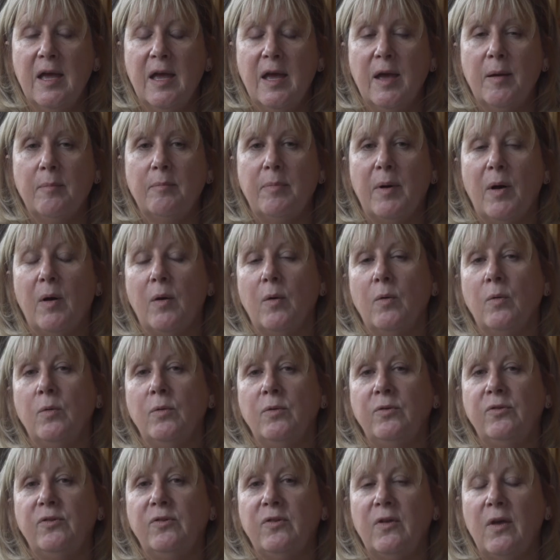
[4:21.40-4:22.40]
but
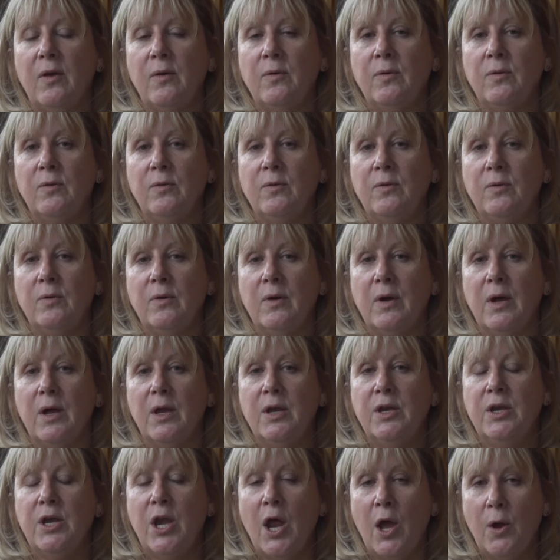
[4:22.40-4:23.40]
also
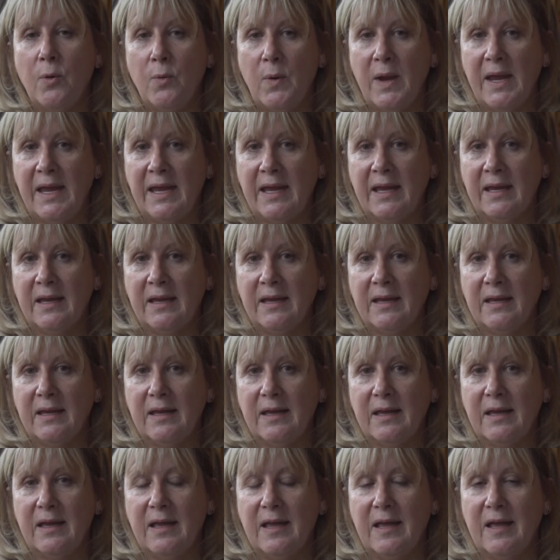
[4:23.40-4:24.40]
knowing
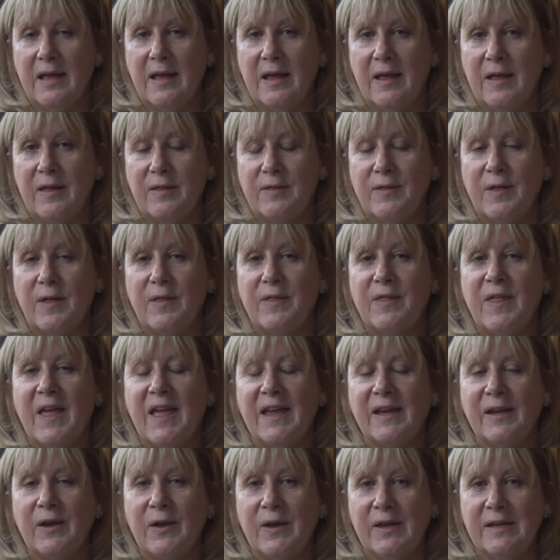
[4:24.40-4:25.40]
that they're
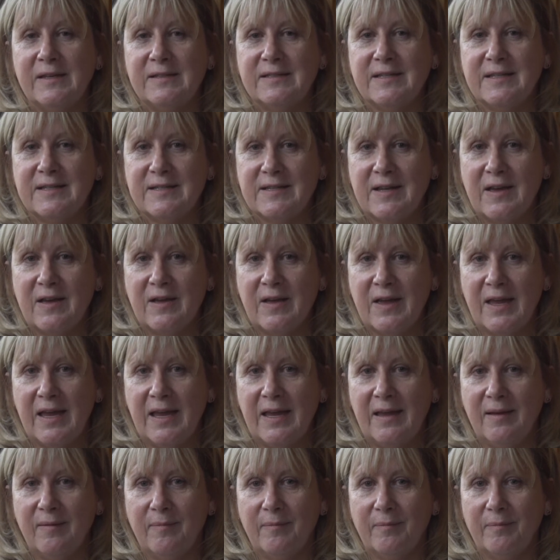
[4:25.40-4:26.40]
going to
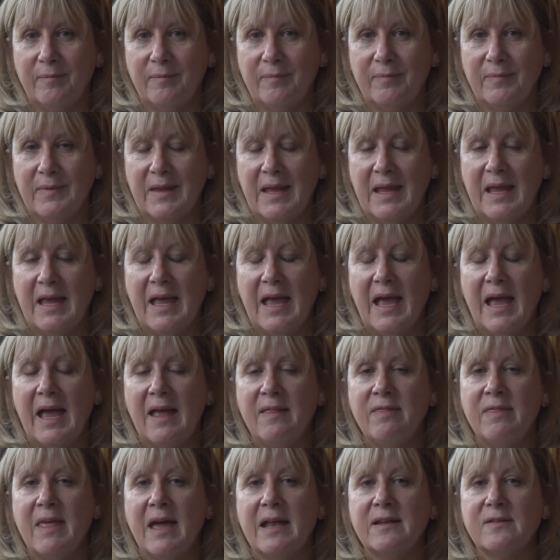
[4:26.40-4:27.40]
die.
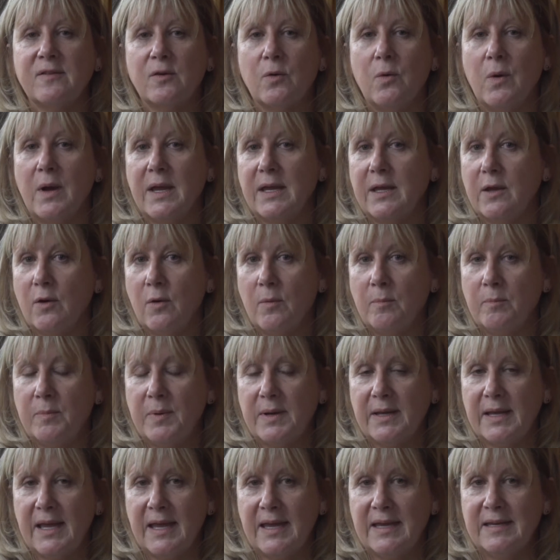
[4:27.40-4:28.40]
And that's quite
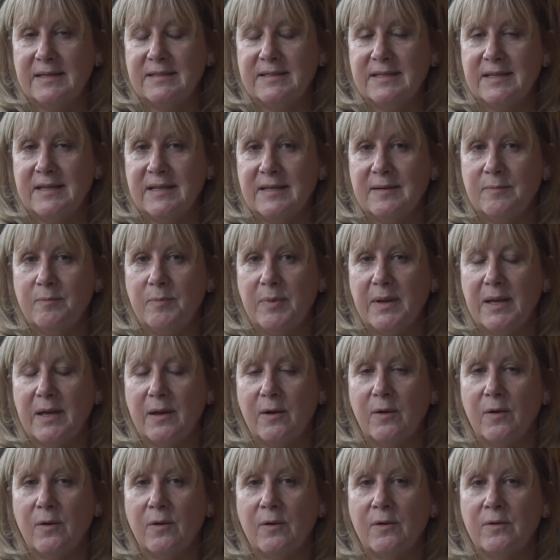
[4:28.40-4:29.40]
complicated
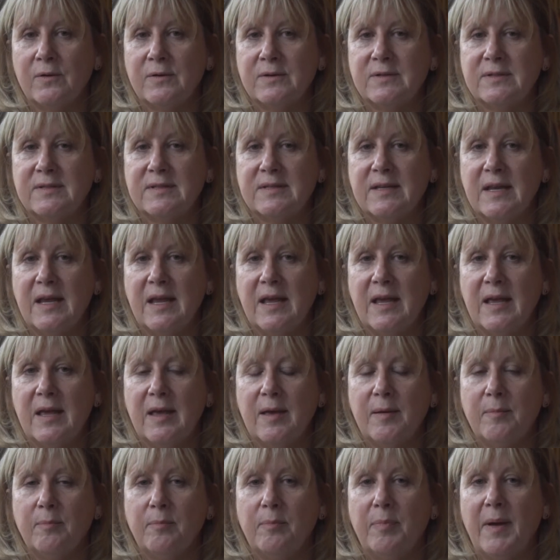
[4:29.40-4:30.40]
because
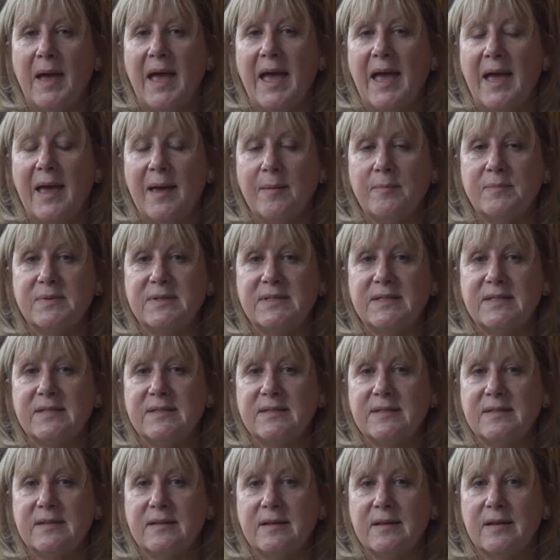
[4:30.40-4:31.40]

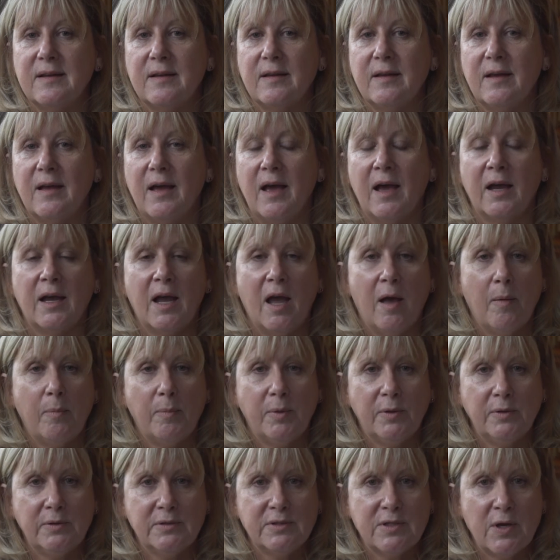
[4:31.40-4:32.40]
perhaps a
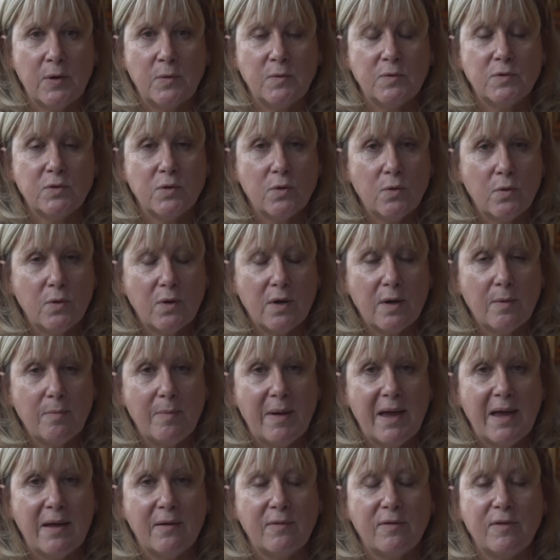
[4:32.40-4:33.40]
couple don't talk
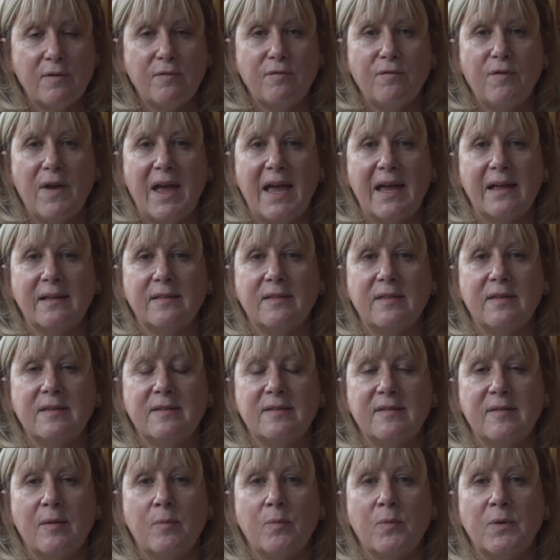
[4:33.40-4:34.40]
about the fact that
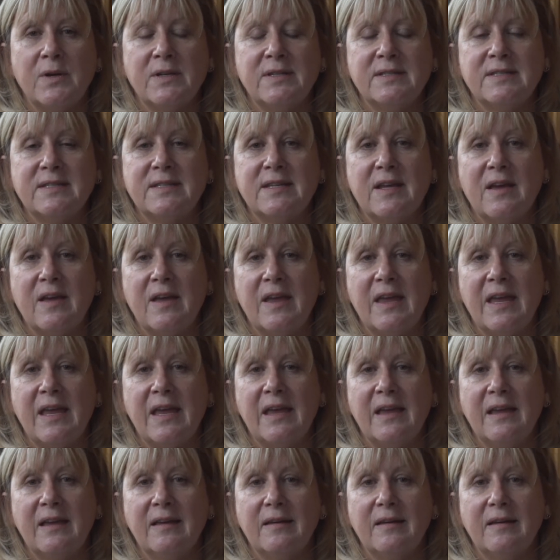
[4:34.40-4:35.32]
someone's dying